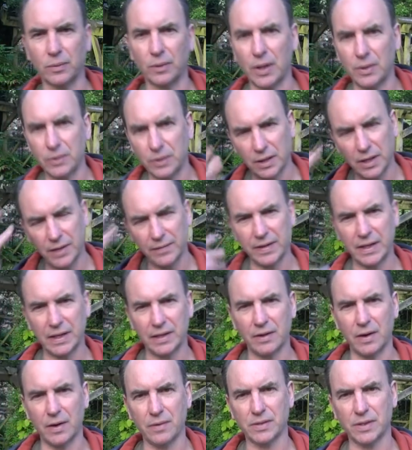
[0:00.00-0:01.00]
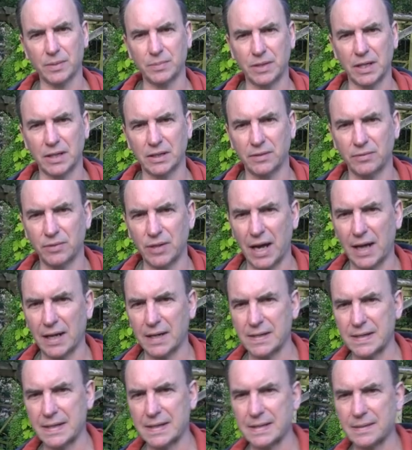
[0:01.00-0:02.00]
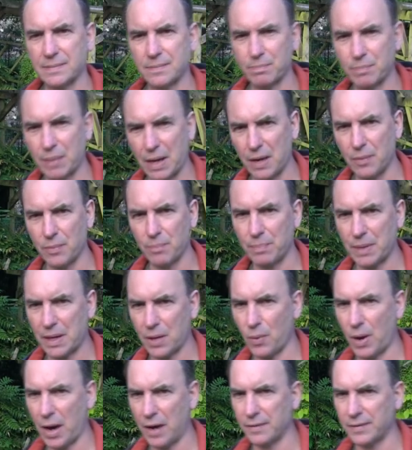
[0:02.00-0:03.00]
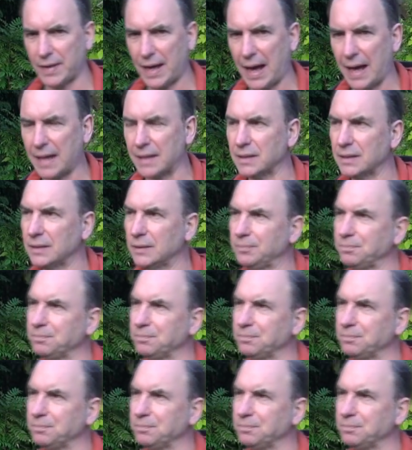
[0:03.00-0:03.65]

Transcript: although you're living in your own subjective realities. Be aware of that.